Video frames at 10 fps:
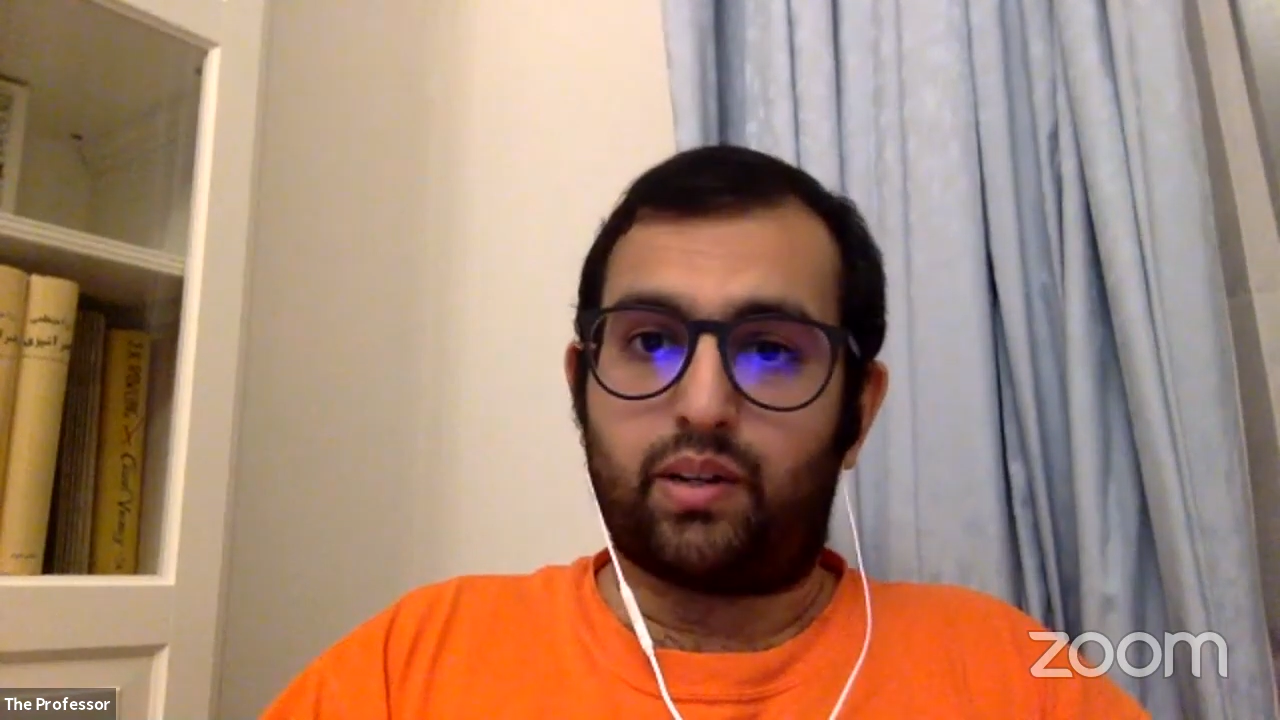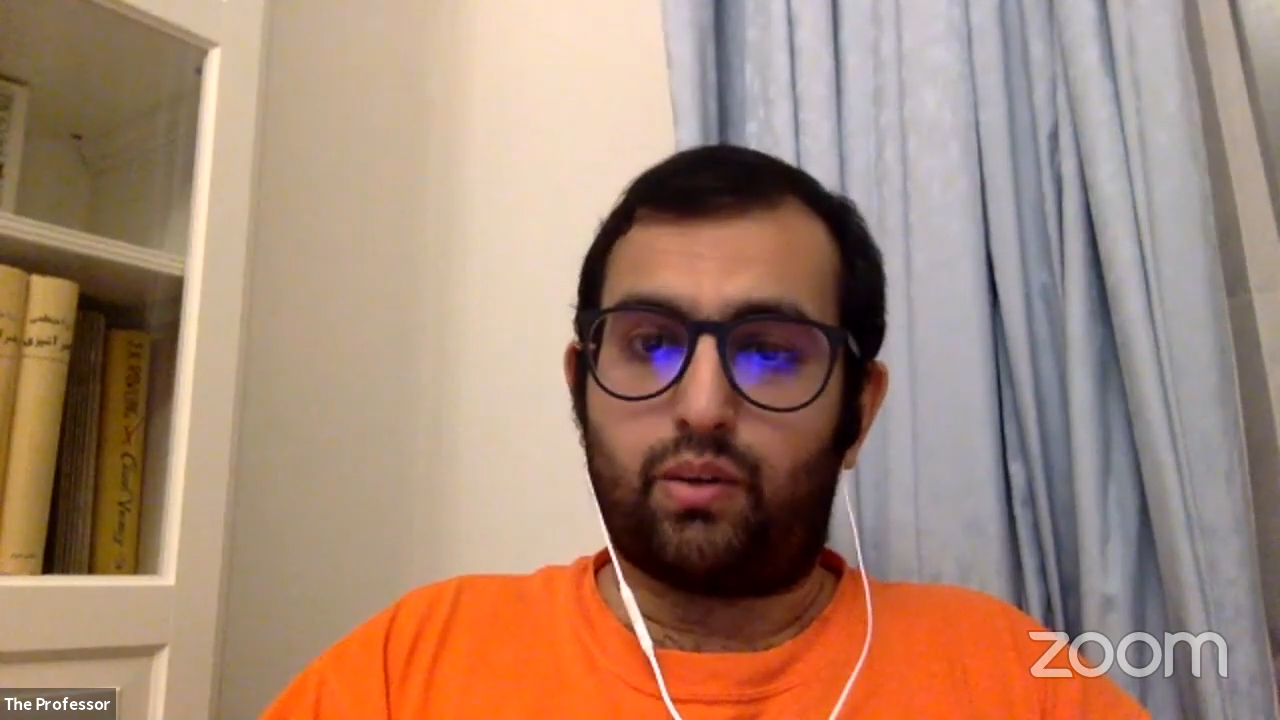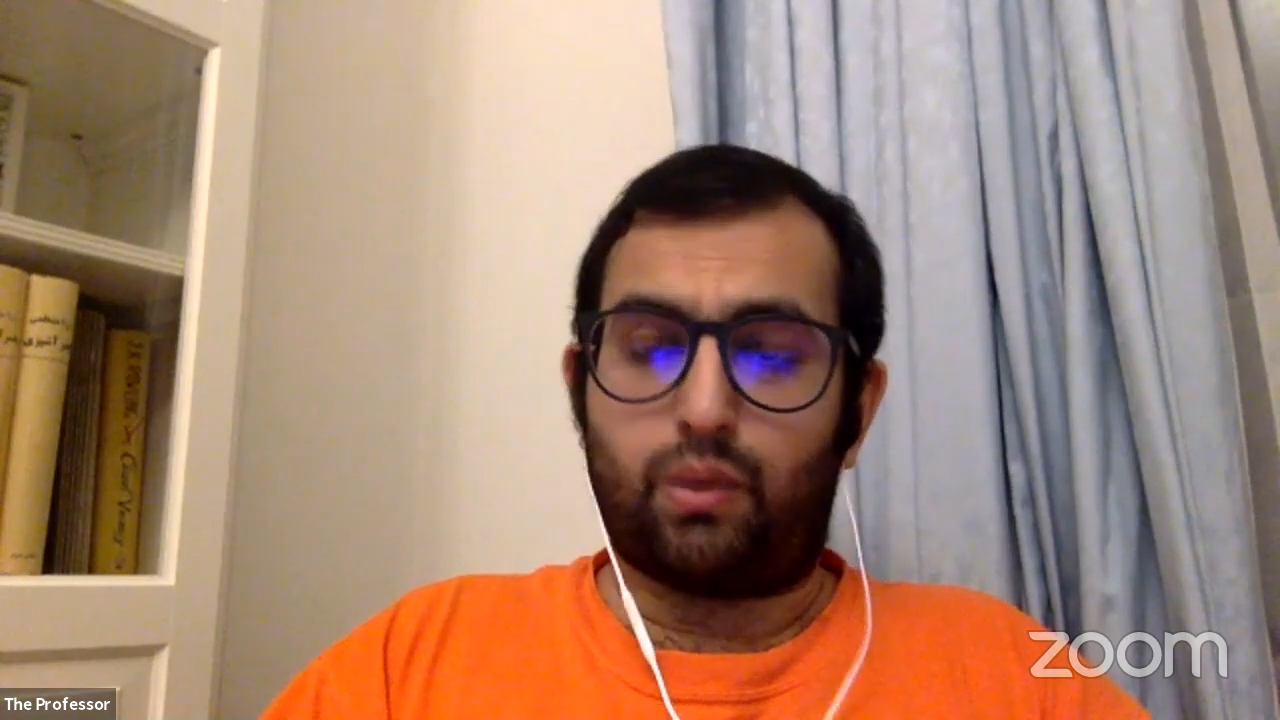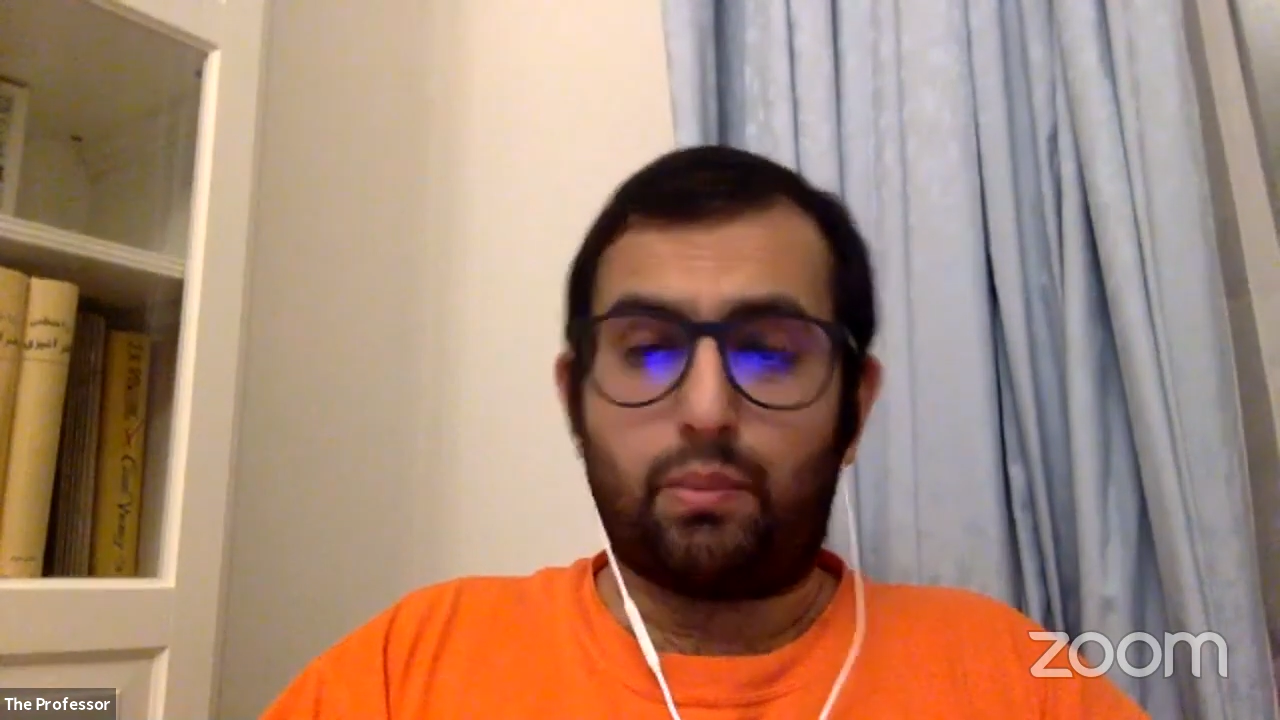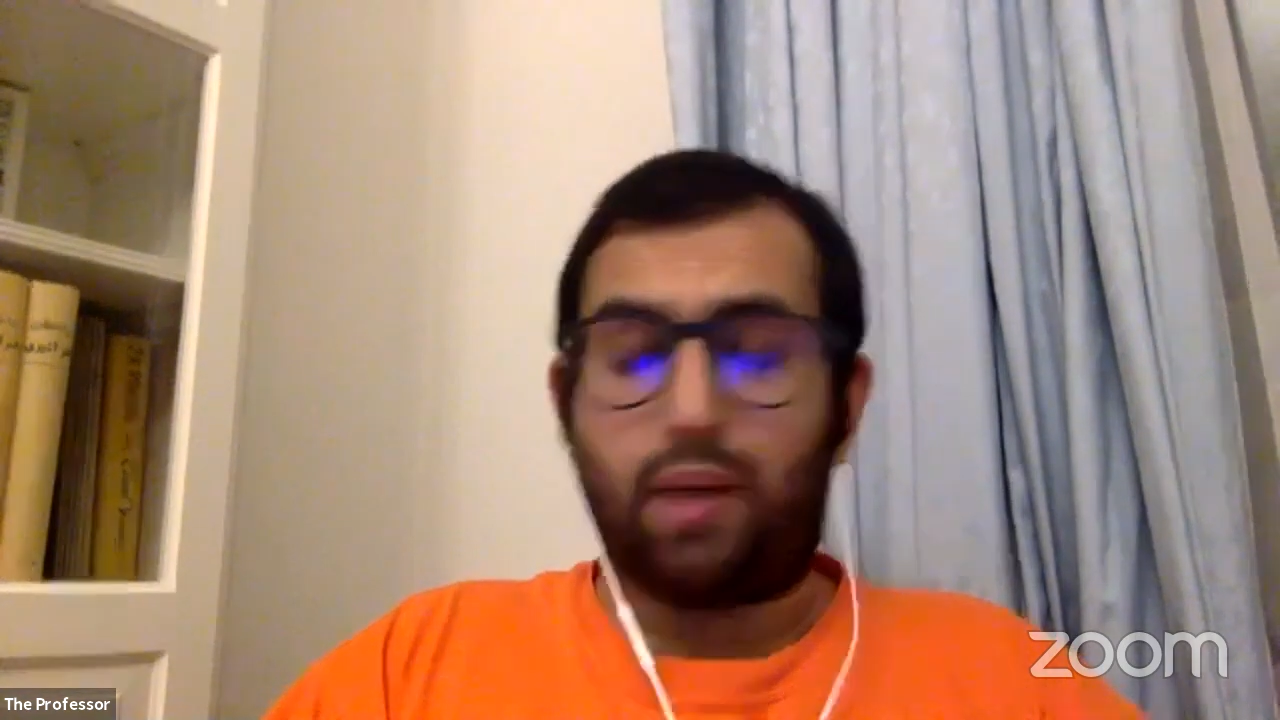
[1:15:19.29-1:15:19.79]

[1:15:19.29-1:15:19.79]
or